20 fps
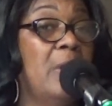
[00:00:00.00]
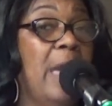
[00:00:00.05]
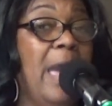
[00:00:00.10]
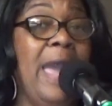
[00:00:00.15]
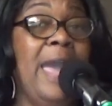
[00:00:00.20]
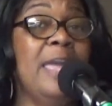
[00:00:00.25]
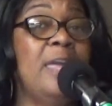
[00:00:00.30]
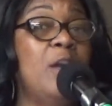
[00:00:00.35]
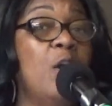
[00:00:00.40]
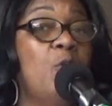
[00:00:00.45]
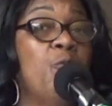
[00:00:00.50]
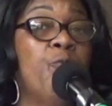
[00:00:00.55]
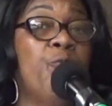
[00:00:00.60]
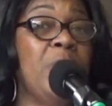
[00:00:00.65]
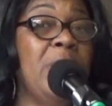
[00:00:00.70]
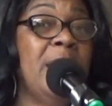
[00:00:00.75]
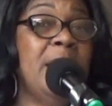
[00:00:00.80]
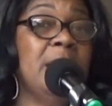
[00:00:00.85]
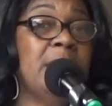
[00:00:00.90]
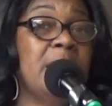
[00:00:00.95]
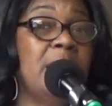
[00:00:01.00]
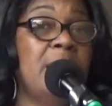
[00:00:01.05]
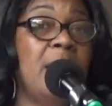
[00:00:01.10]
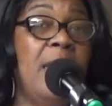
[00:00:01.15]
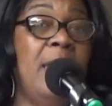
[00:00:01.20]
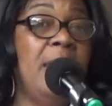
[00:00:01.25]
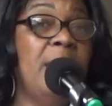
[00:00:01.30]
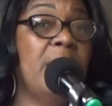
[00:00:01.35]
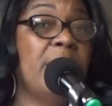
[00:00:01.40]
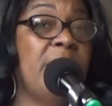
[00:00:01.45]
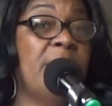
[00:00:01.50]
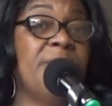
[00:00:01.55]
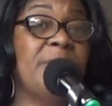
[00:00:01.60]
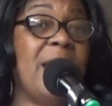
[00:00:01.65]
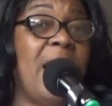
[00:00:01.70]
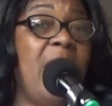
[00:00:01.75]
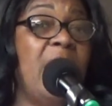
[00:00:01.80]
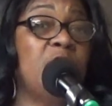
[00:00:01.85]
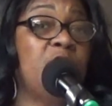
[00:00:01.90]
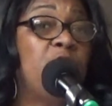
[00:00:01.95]
And your reason of
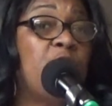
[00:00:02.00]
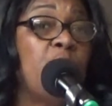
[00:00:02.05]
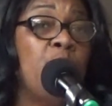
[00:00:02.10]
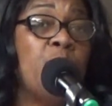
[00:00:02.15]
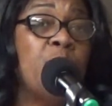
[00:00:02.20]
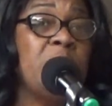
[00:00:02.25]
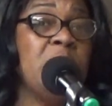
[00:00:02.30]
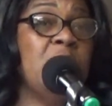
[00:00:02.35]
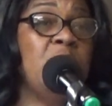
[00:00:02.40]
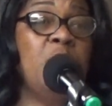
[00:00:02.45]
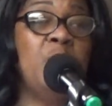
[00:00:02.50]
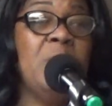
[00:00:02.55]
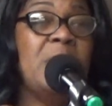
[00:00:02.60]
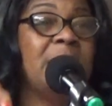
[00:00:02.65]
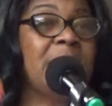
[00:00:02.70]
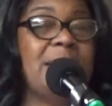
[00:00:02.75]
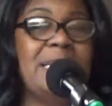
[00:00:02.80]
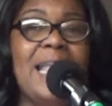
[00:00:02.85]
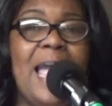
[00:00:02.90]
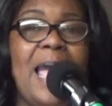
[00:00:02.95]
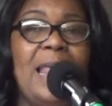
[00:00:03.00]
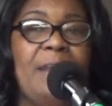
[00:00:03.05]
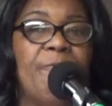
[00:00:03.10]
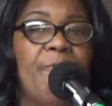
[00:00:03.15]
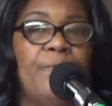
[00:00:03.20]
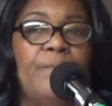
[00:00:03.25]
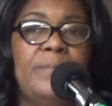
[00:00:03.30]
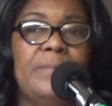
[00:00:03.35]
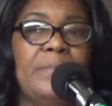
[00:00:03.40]
God choosing you is not